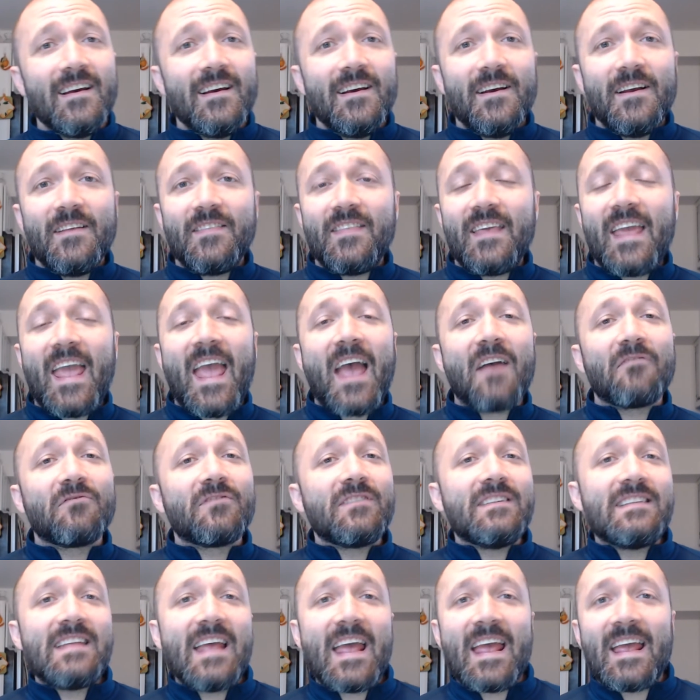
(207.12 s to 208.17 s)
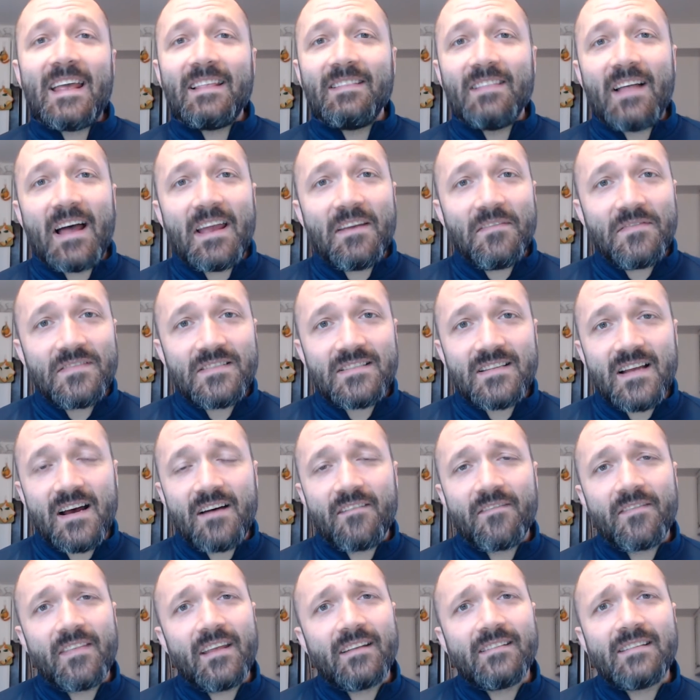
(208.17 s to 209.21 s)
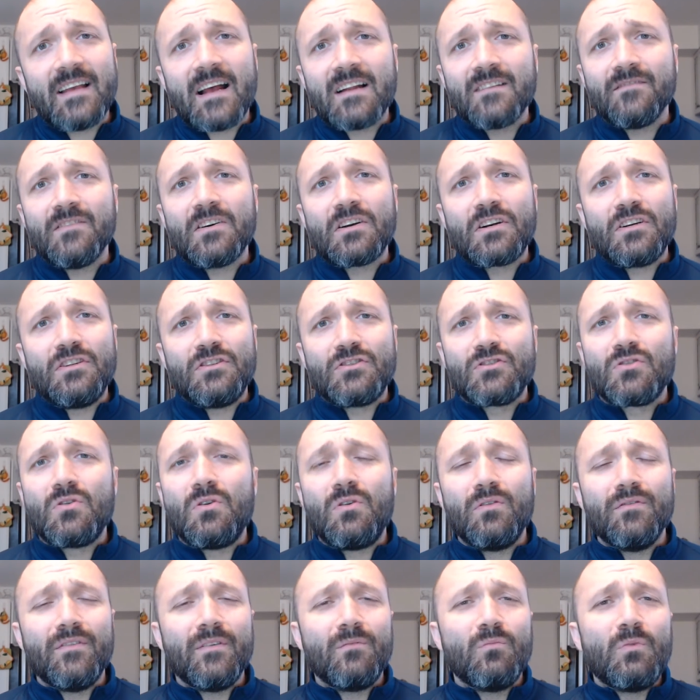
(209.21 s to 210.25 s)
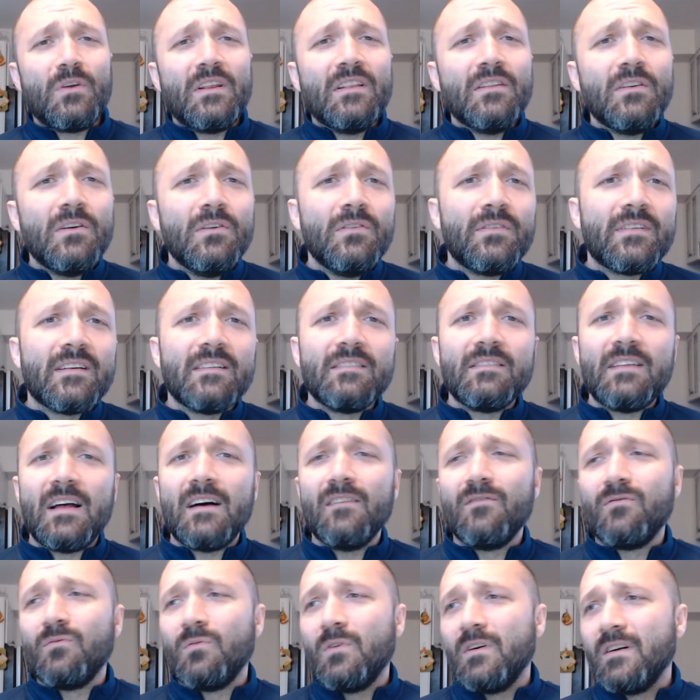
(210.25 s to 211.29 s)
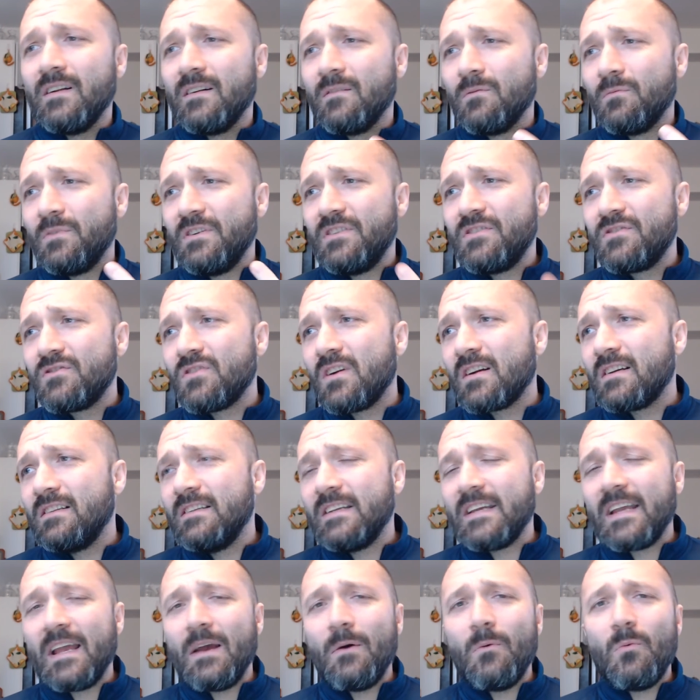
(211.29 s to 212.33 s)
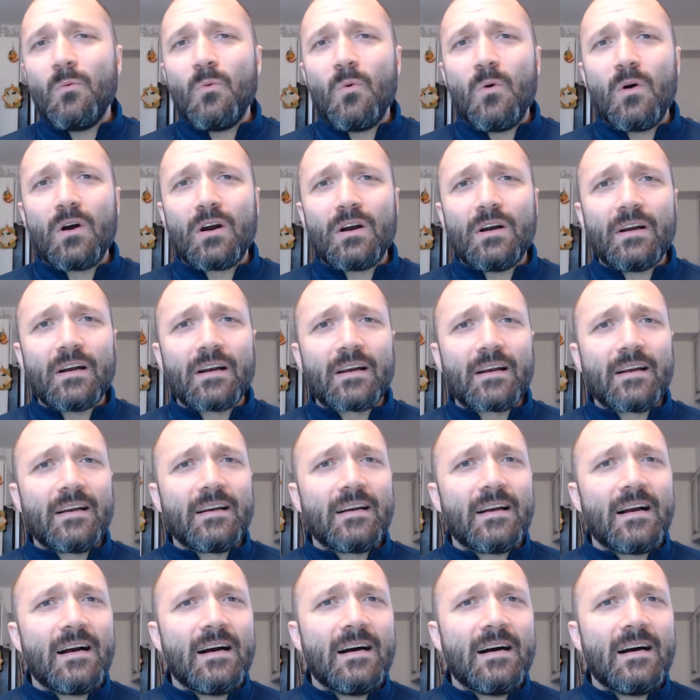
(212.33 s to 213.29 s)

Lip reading: the everyday life stuff that's out of our control. Did we lose a loved one? Are we struggling at work?